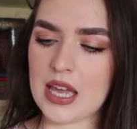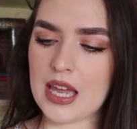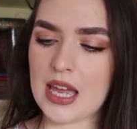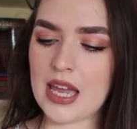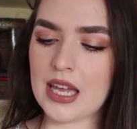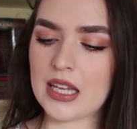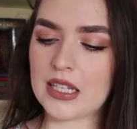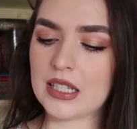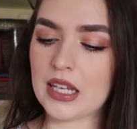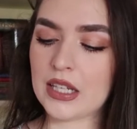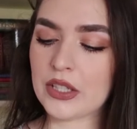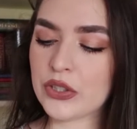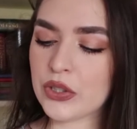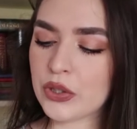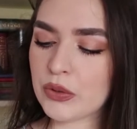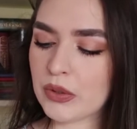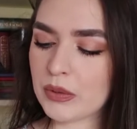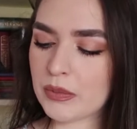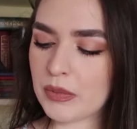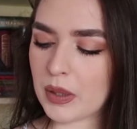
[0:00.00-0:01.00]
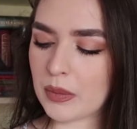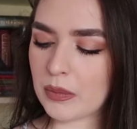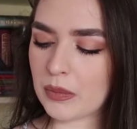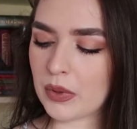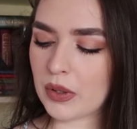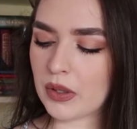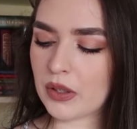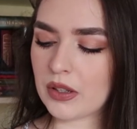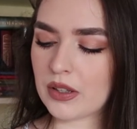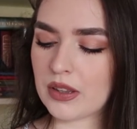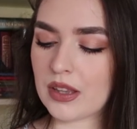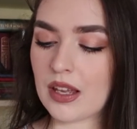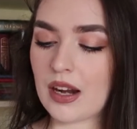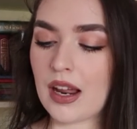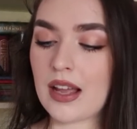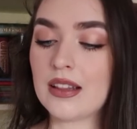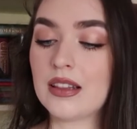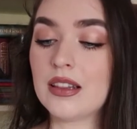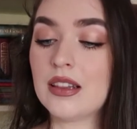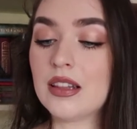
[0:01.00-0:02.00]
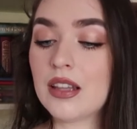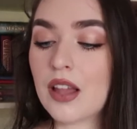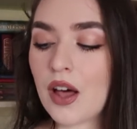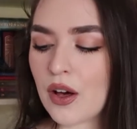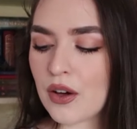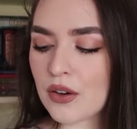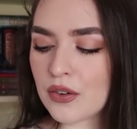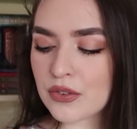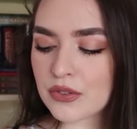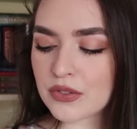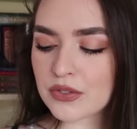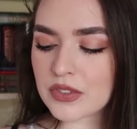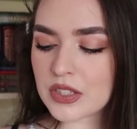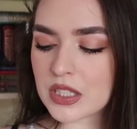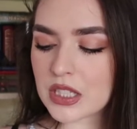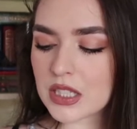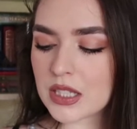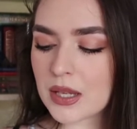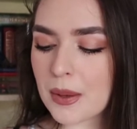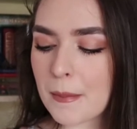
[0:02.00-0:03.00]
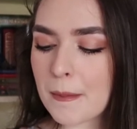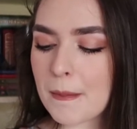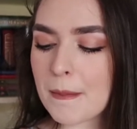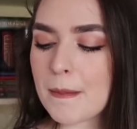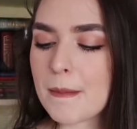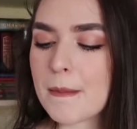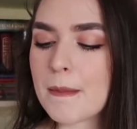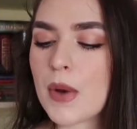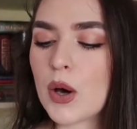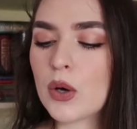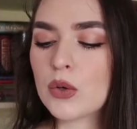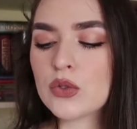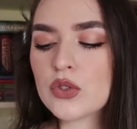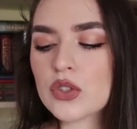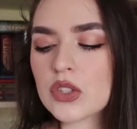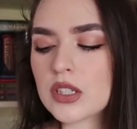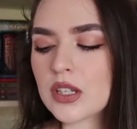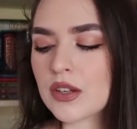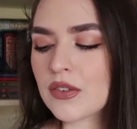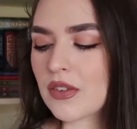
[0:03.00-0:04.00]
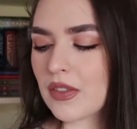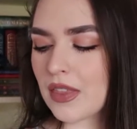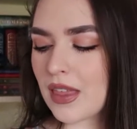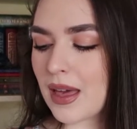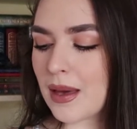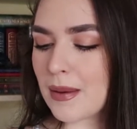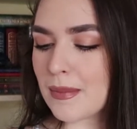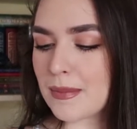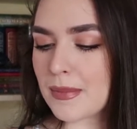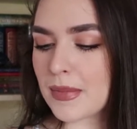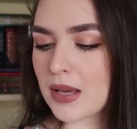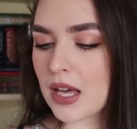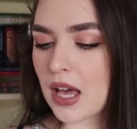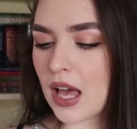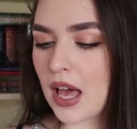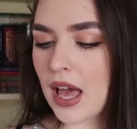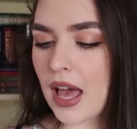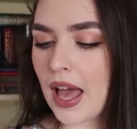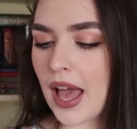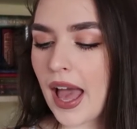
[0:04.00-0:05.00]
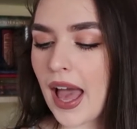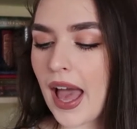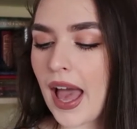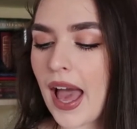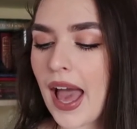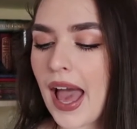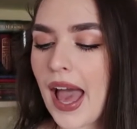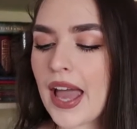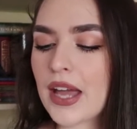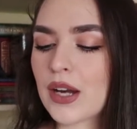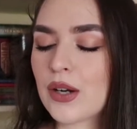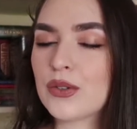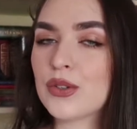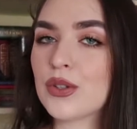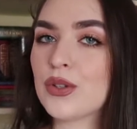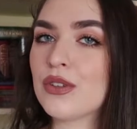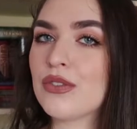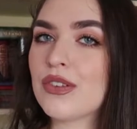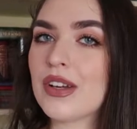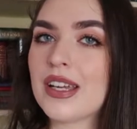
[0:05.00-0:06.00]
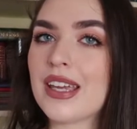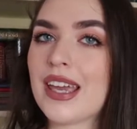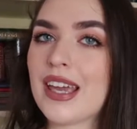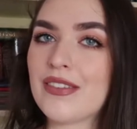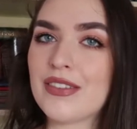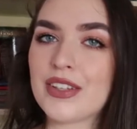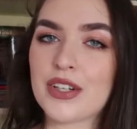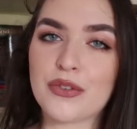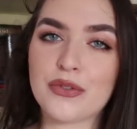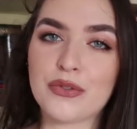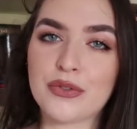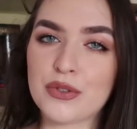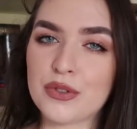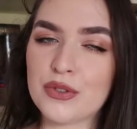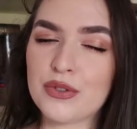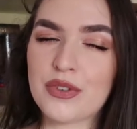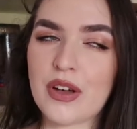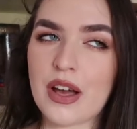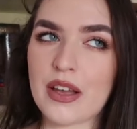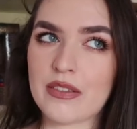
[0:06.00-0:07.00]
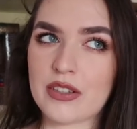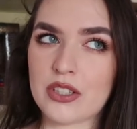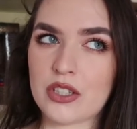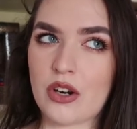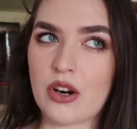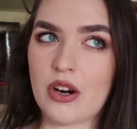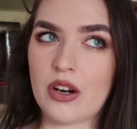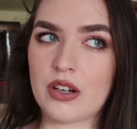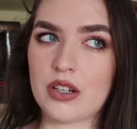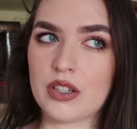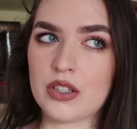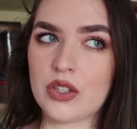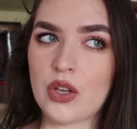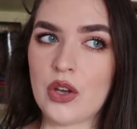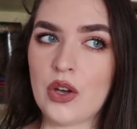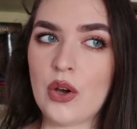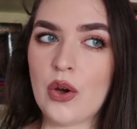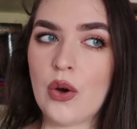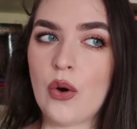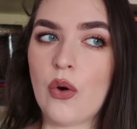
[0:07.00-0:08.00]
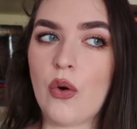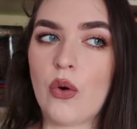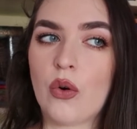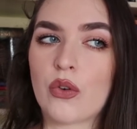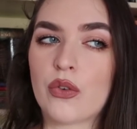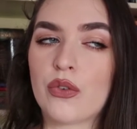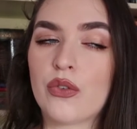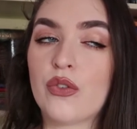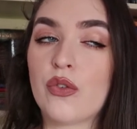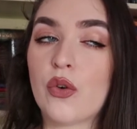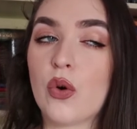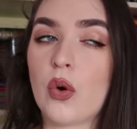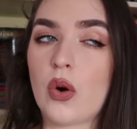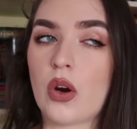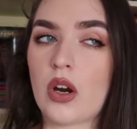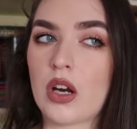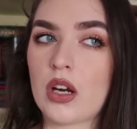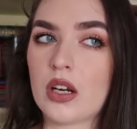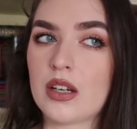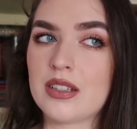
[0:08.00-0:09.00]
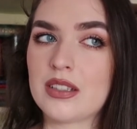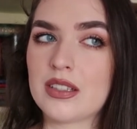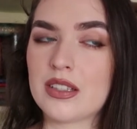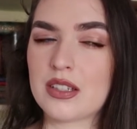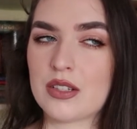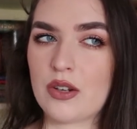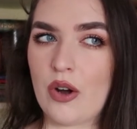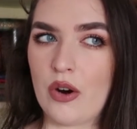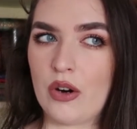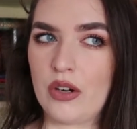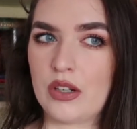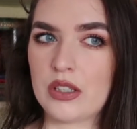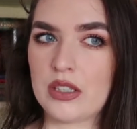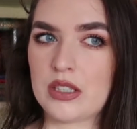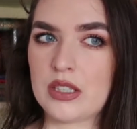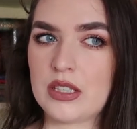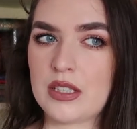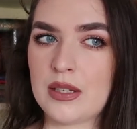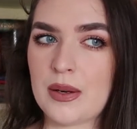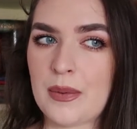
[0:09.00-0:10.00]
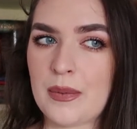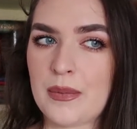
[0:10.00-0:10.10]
And I do remember that I loved most of them. I don't know if I gave it a full 5 stars or 4 stars.